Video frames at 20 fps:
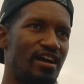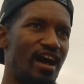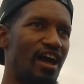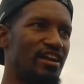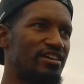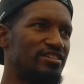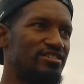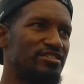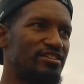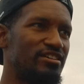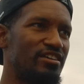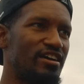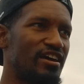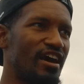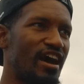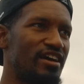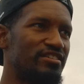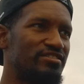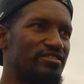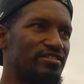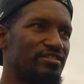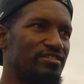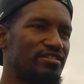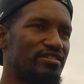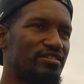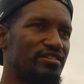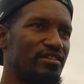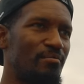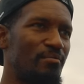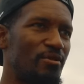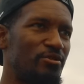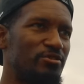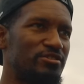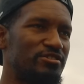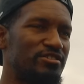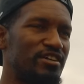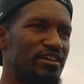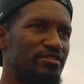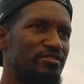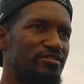Honestly, like I took a
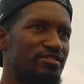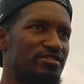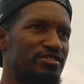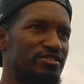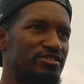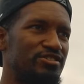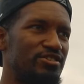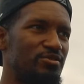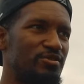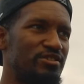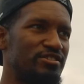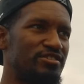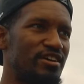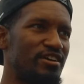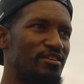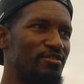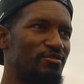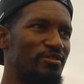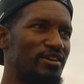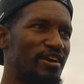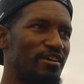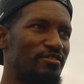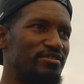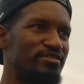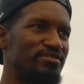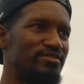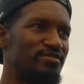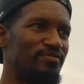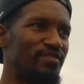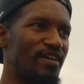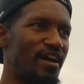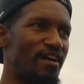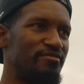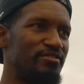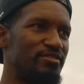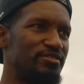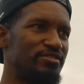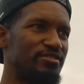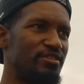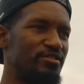motorcycle to show and tell when I was five
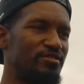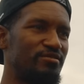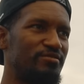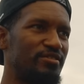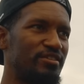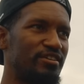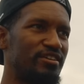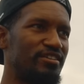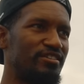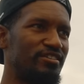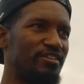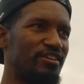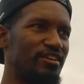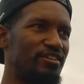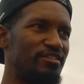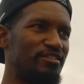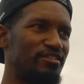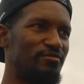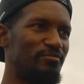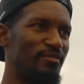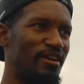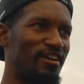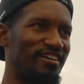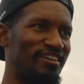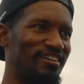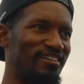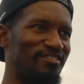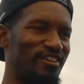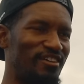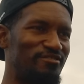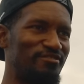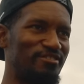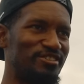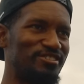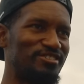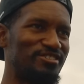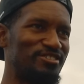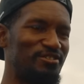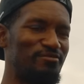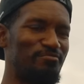years old for kindergarten, my, my
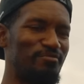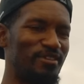first dirt